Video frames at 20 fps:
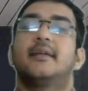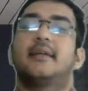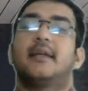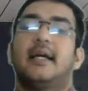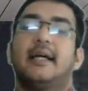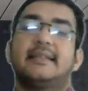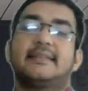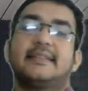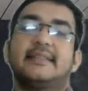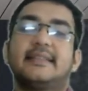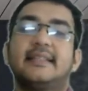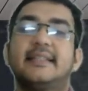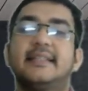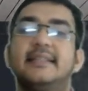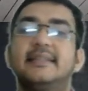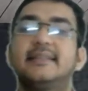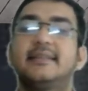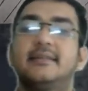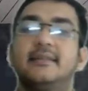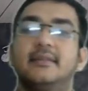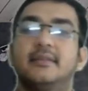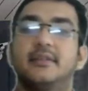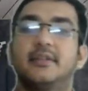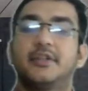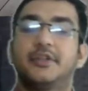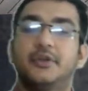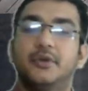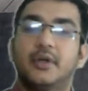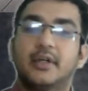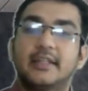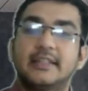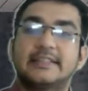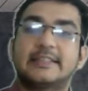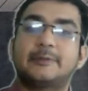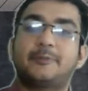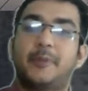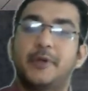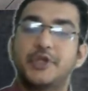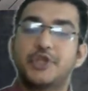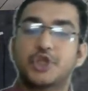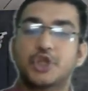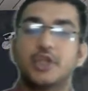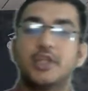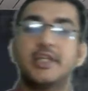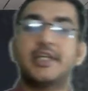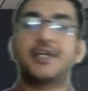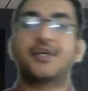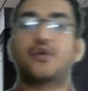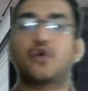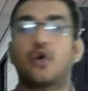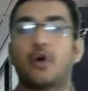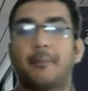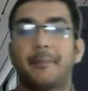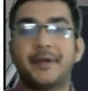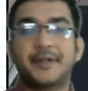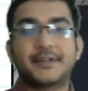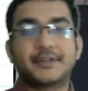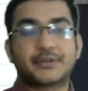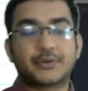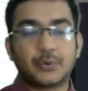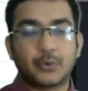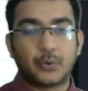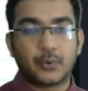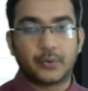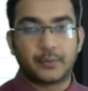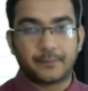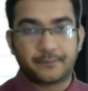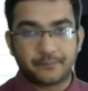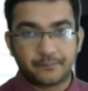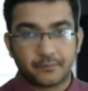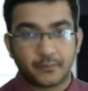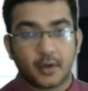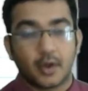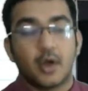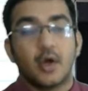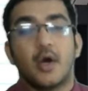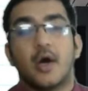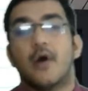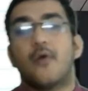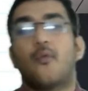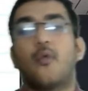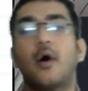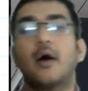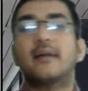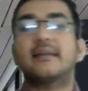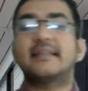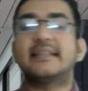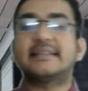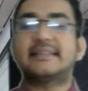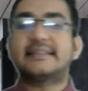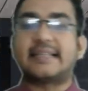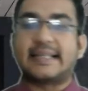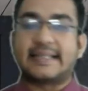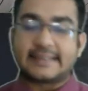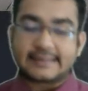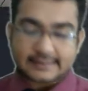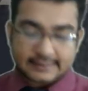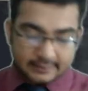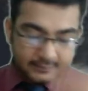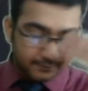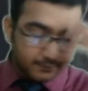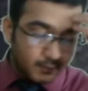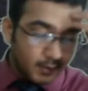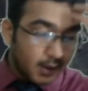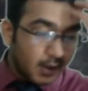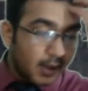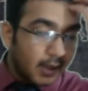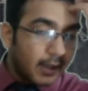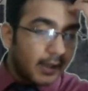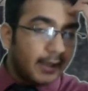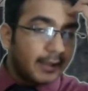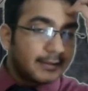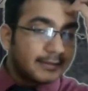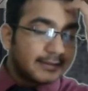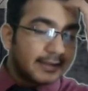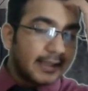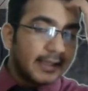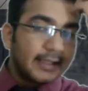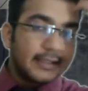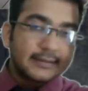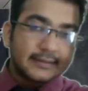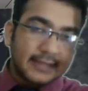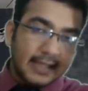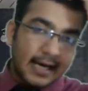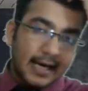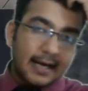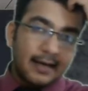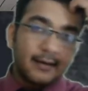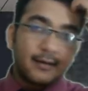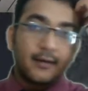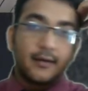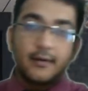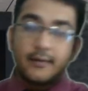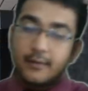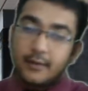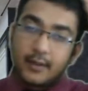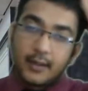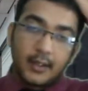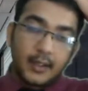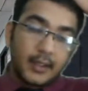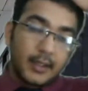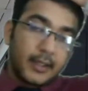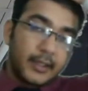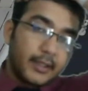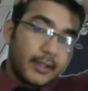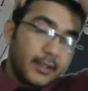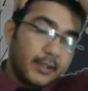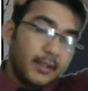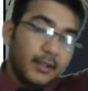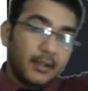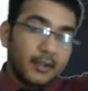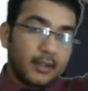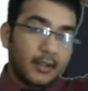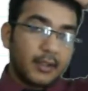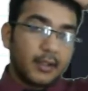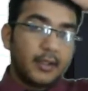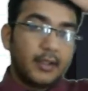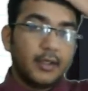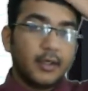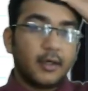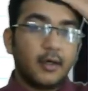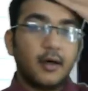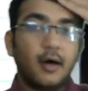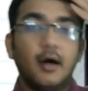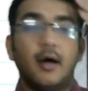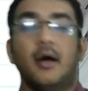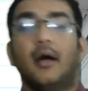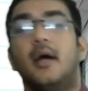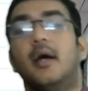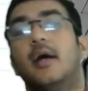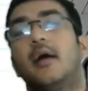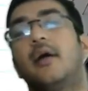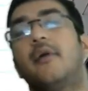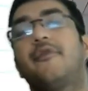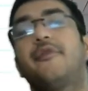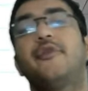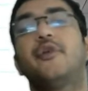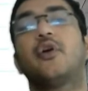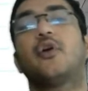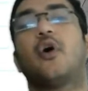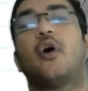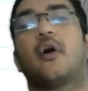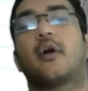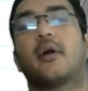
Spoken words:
SEZ is your special economic zone. What this says? It says that in here, if your